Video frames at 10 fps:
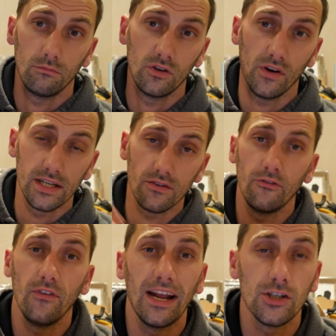creates
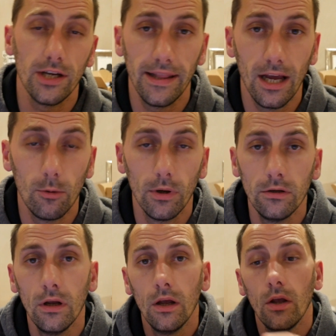flexion at the elbow.
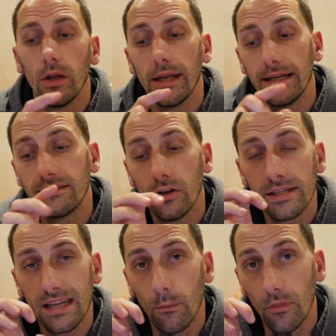You need to
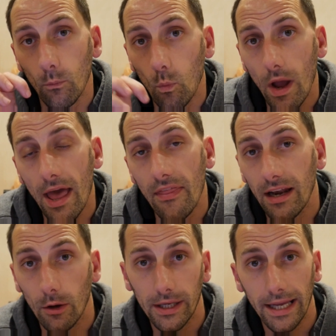understand where they're
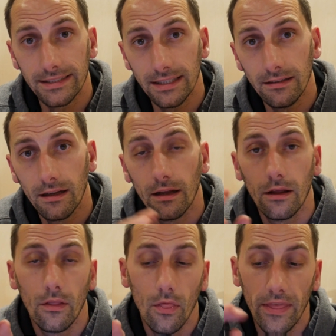located,
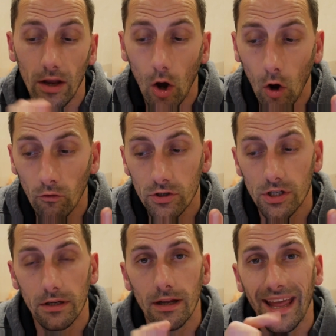the
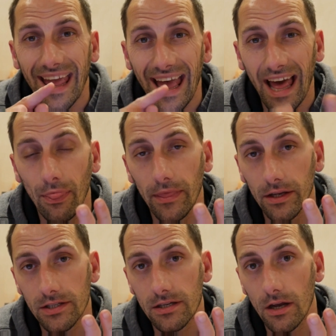origin, and the
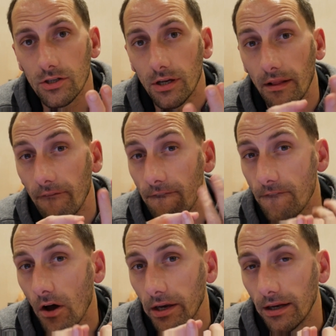insertion. And then
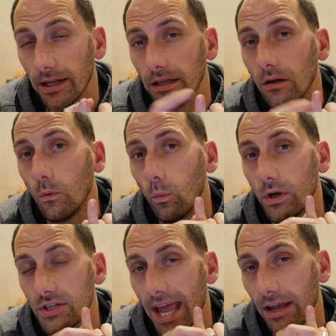finally,
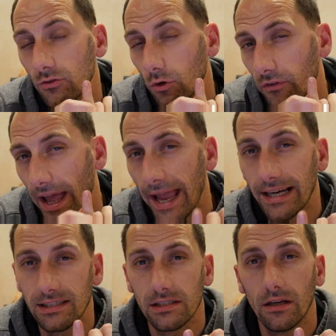which sort of
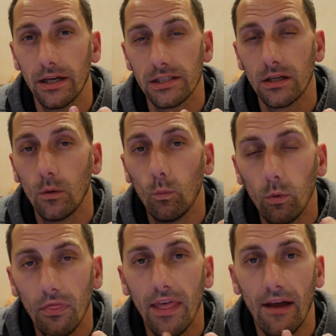exercise
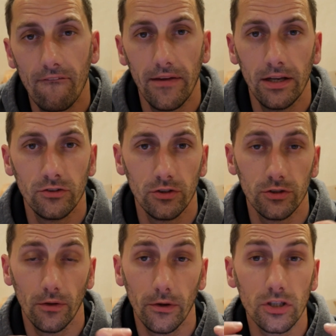would that fit into?
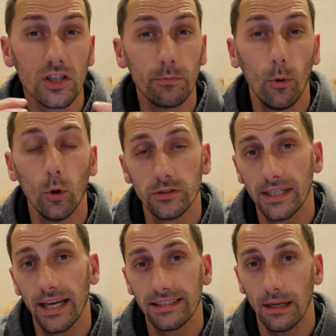So those
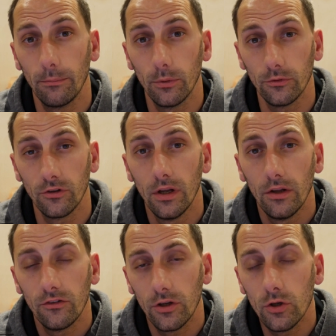sporting examples.
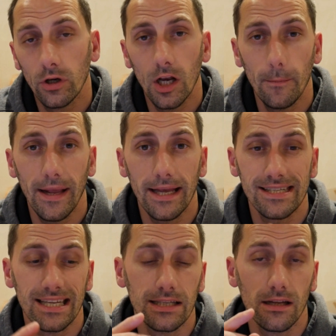So you're going to be
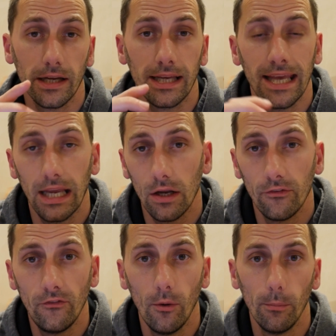asked things like kicking a
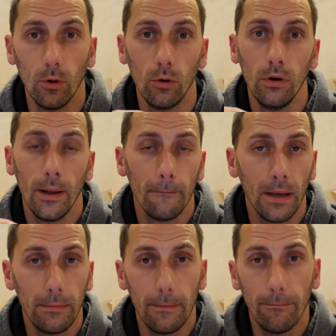football,
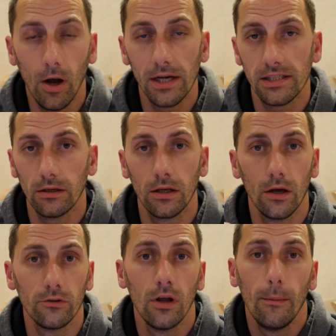maybe bicep
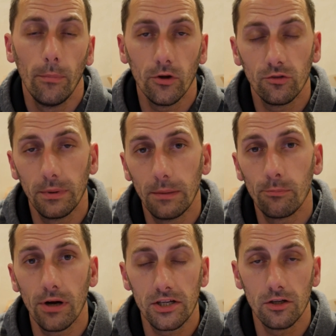curls, possibly the
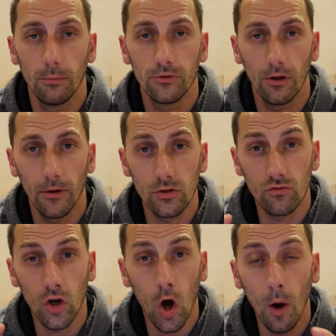press up. So those
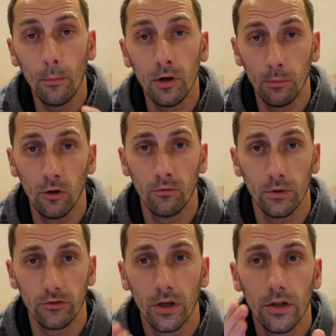common
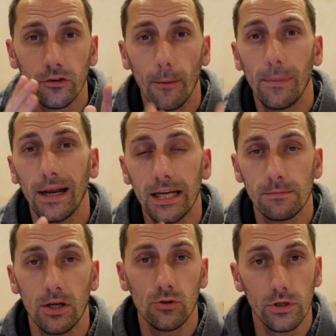movements. So please
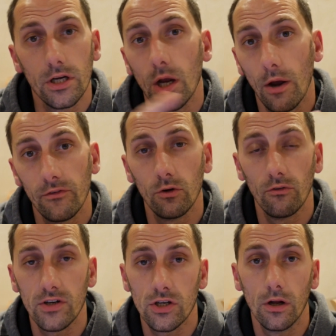sure you go over your
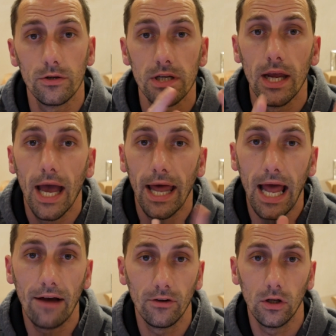revision notes and
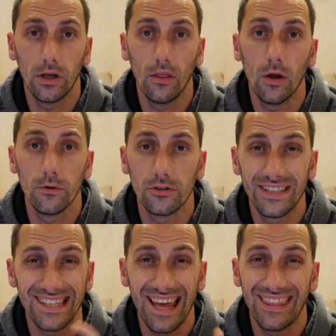have a look at those
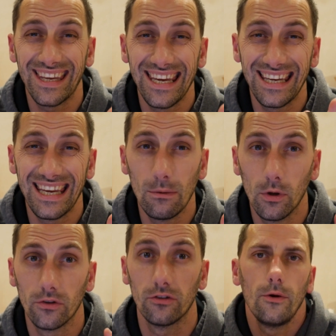because they're the key key
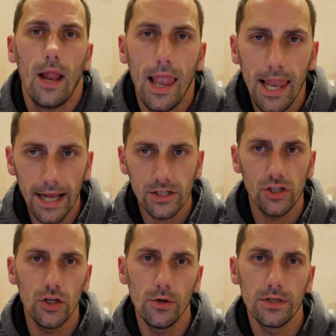ones.
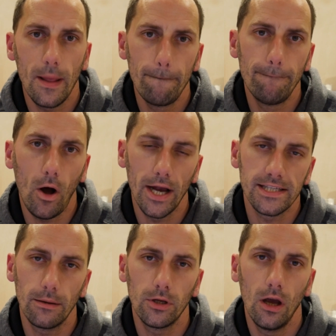Let's use the
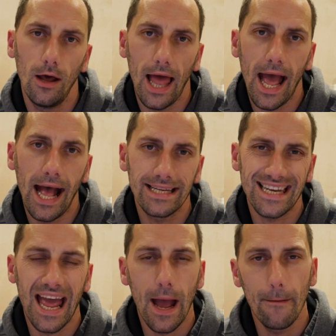bicep curl as
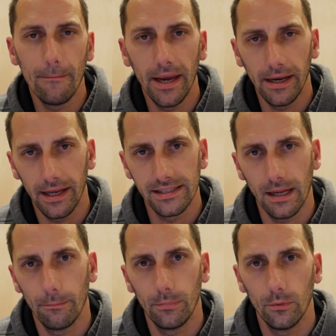our main
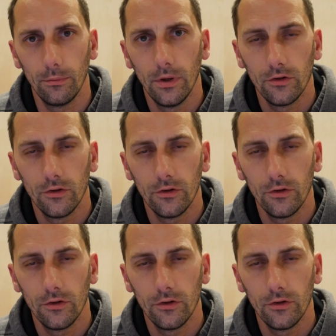example.